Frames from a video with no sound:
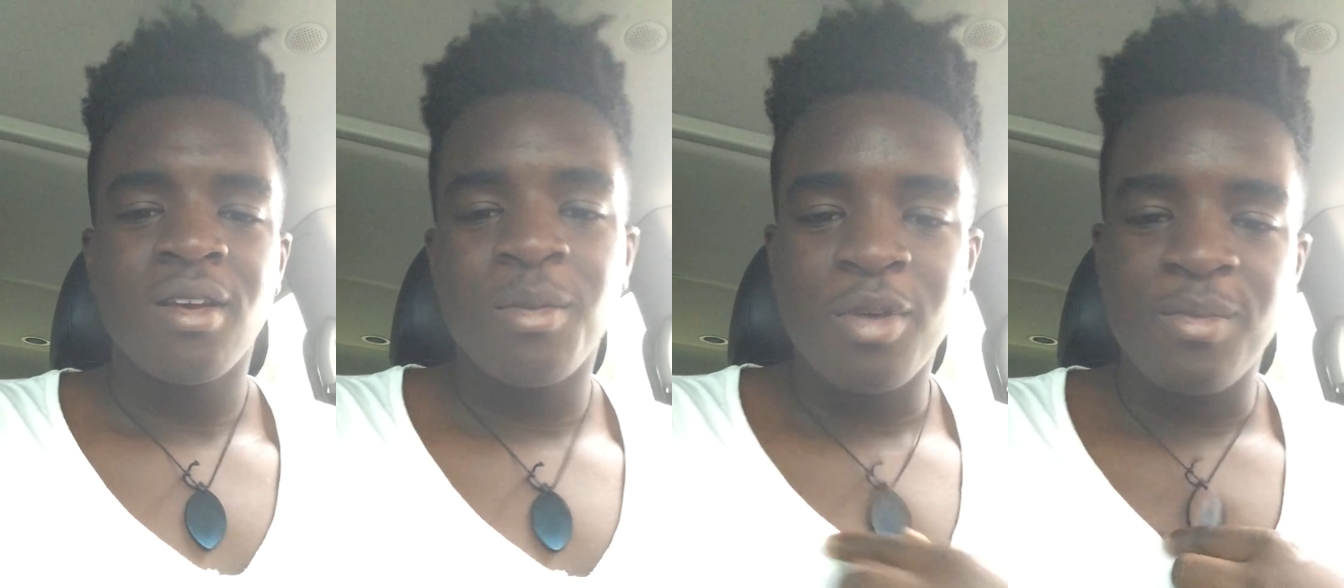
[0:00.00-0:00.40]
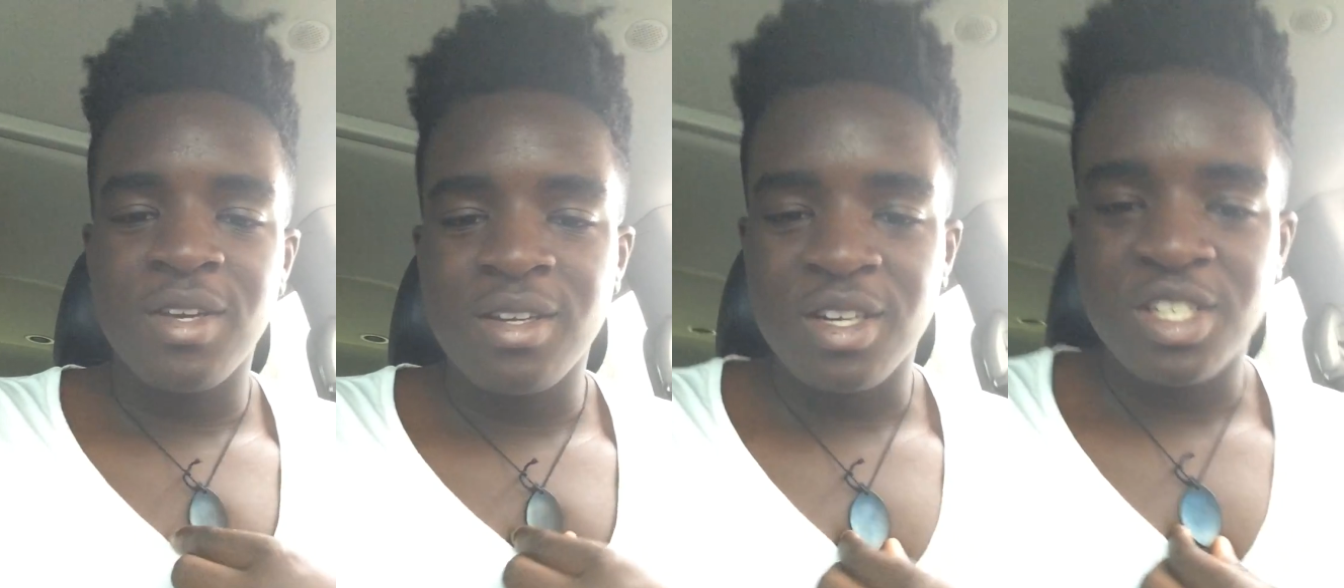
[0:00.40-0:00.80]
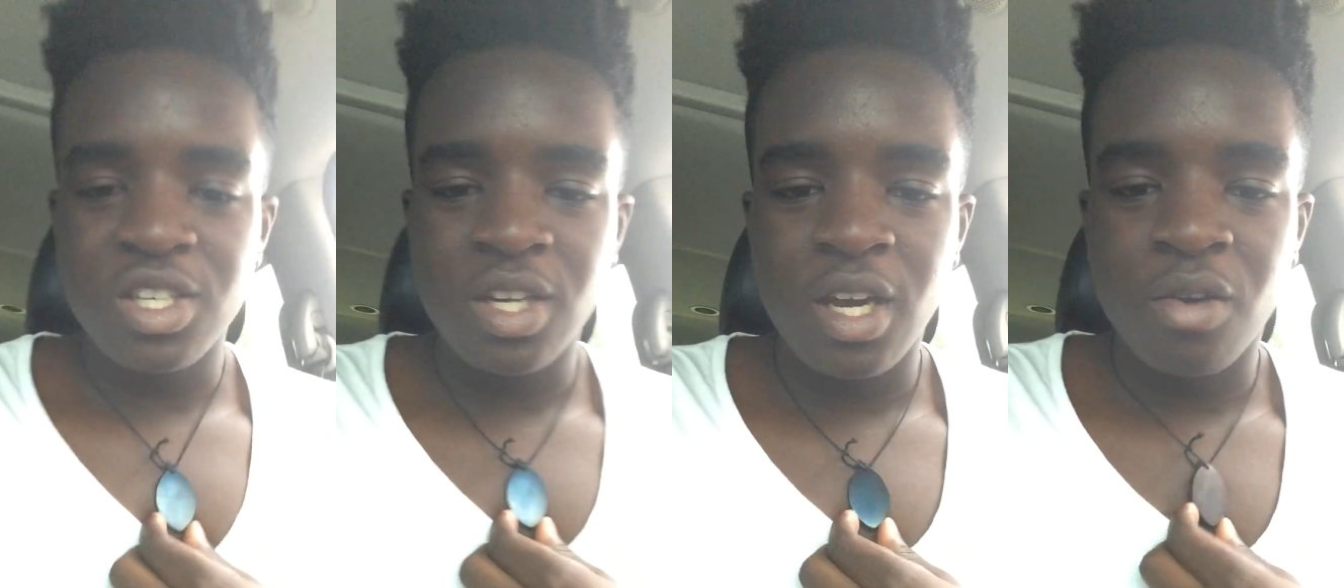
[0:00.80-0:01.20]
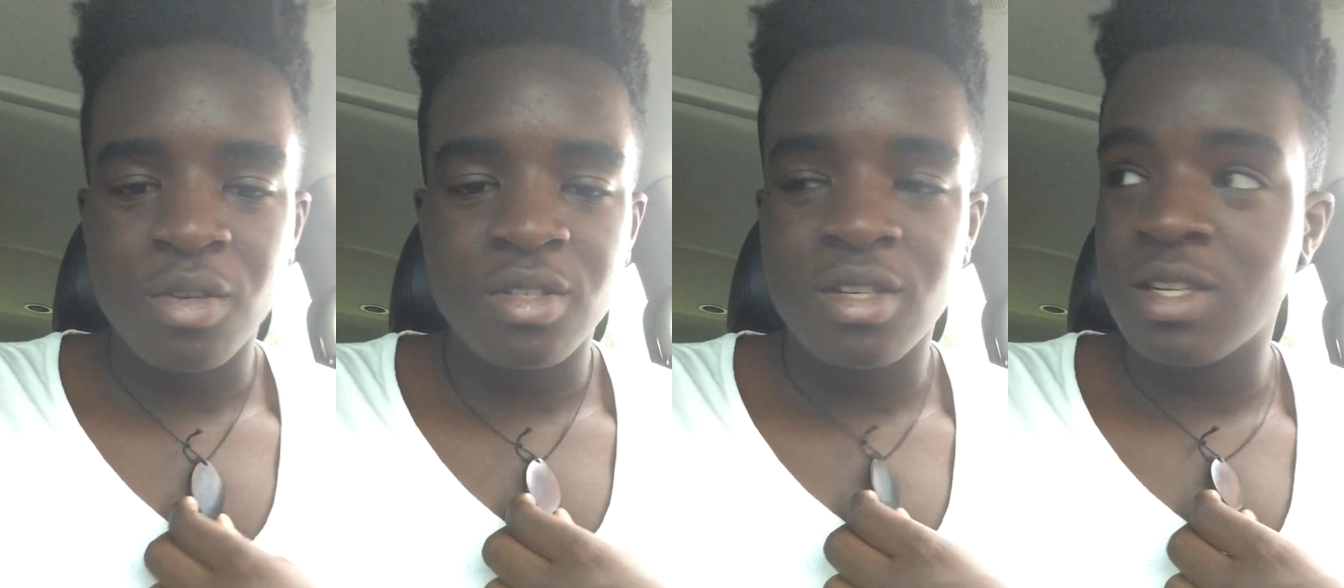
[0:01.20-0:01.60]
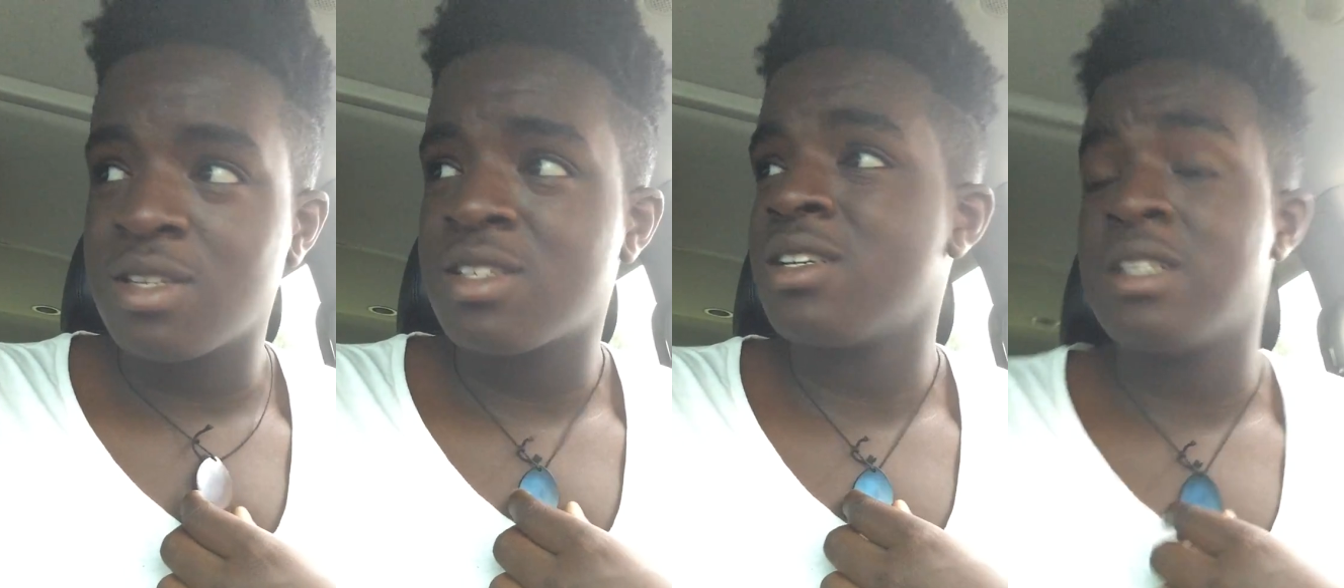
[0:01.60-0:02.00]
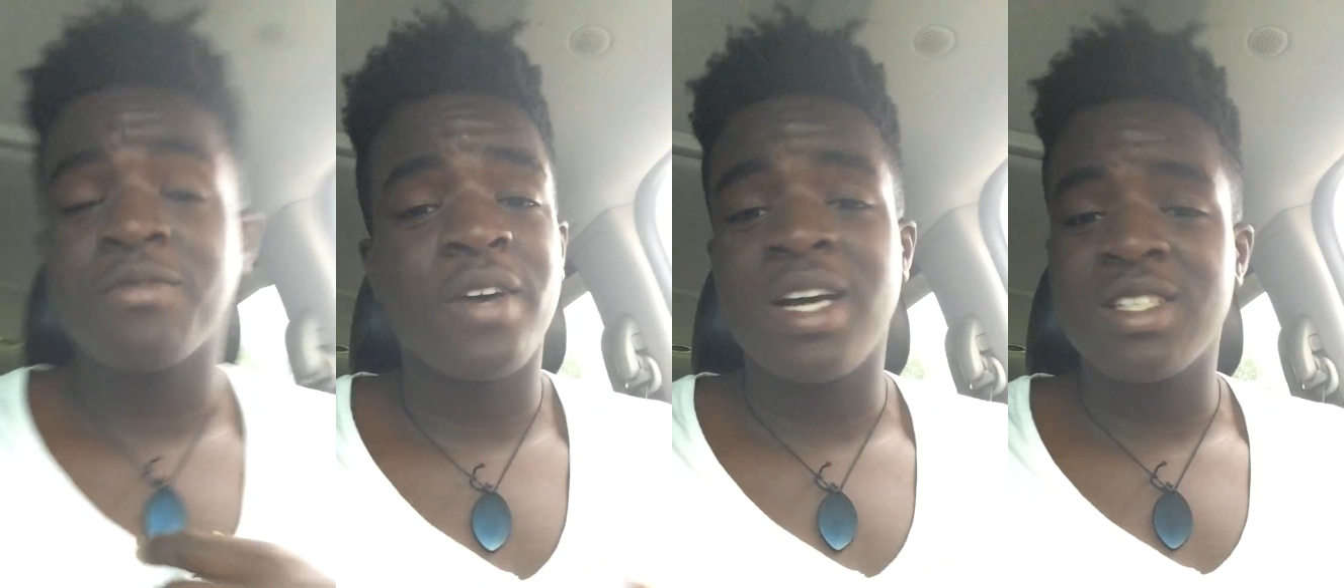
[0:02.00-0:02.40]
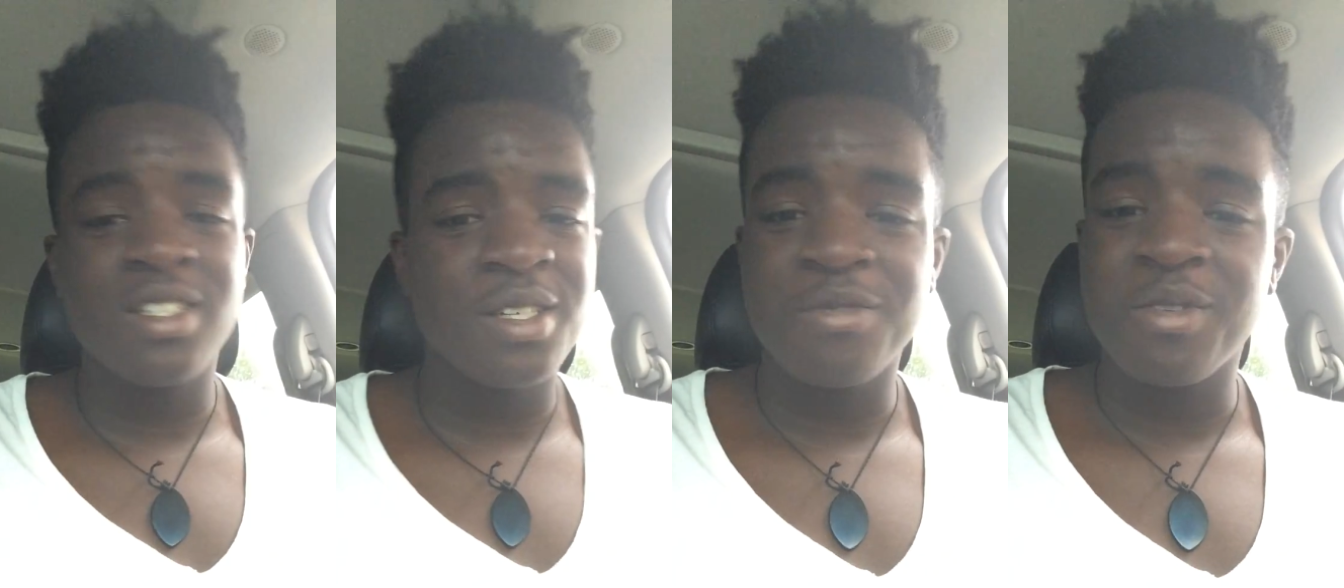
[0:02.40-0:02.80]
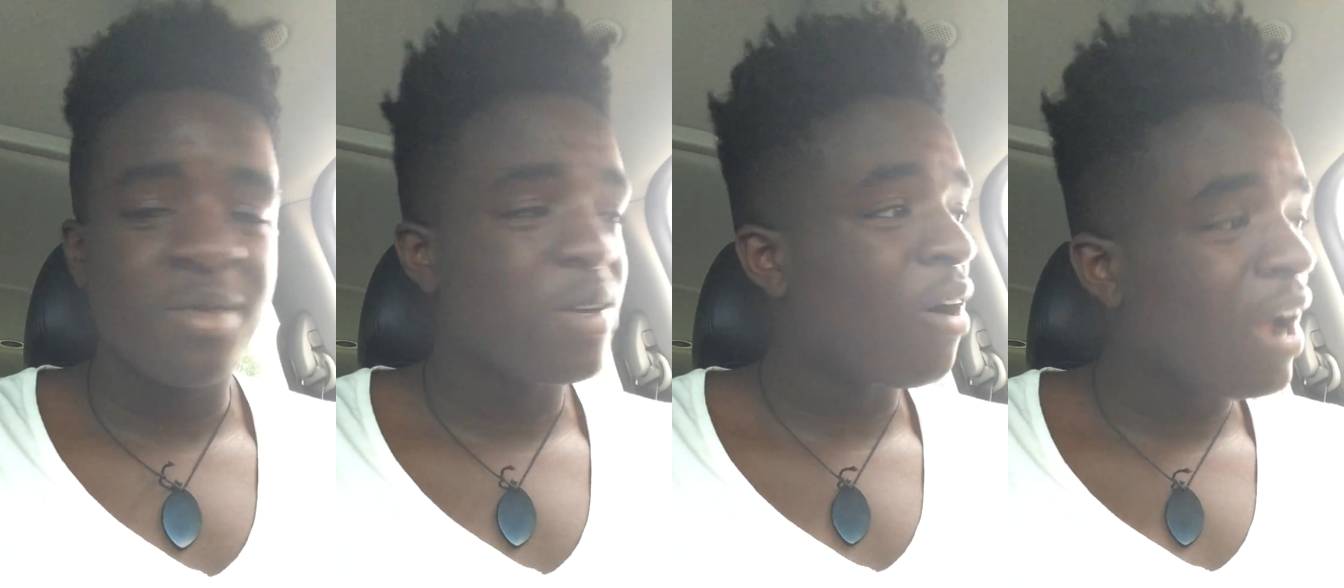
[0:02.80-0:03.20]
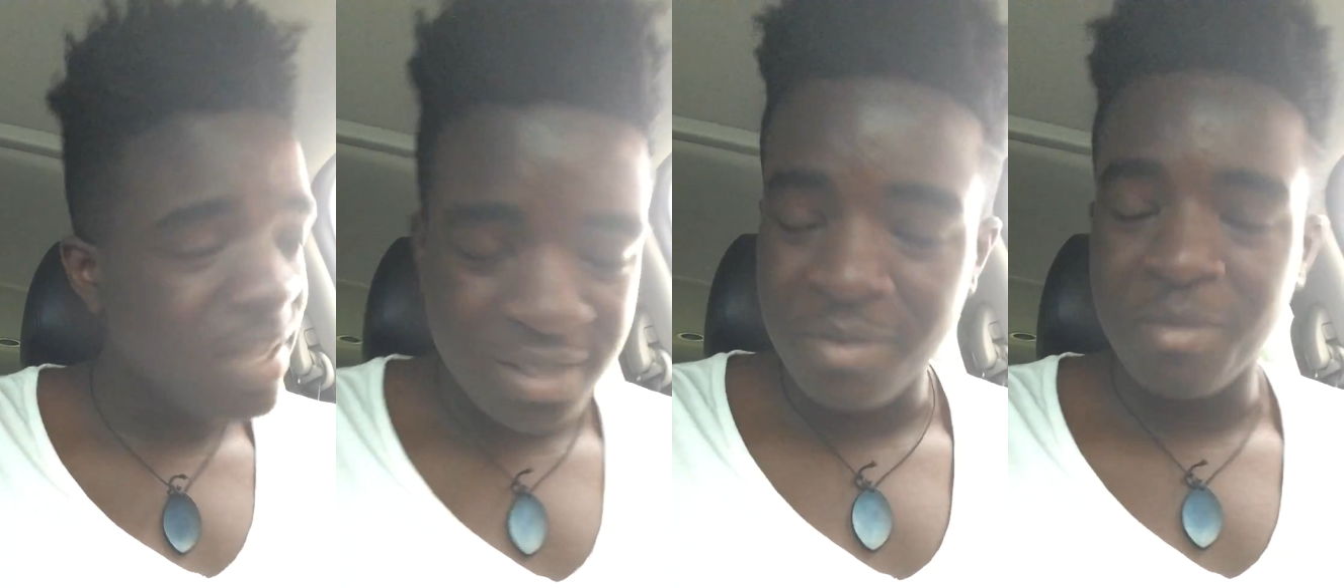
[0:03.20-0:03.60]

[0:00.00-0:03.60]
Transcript: I bought me another Shanghai crystal, cause this shit, this 5G shit gonna be crazy.